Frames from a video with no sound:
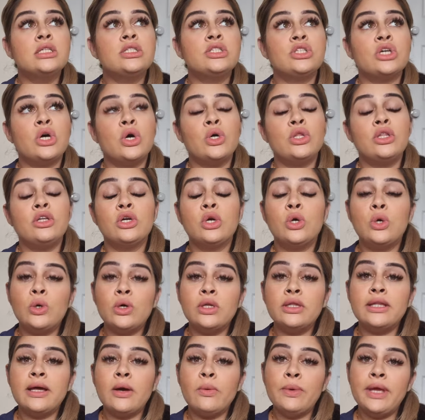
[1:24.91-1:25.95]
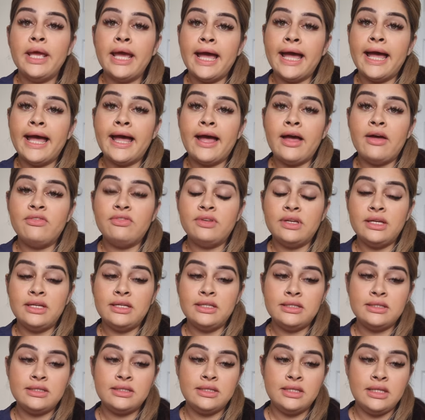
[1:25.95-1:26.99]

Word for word: So the coat that we have is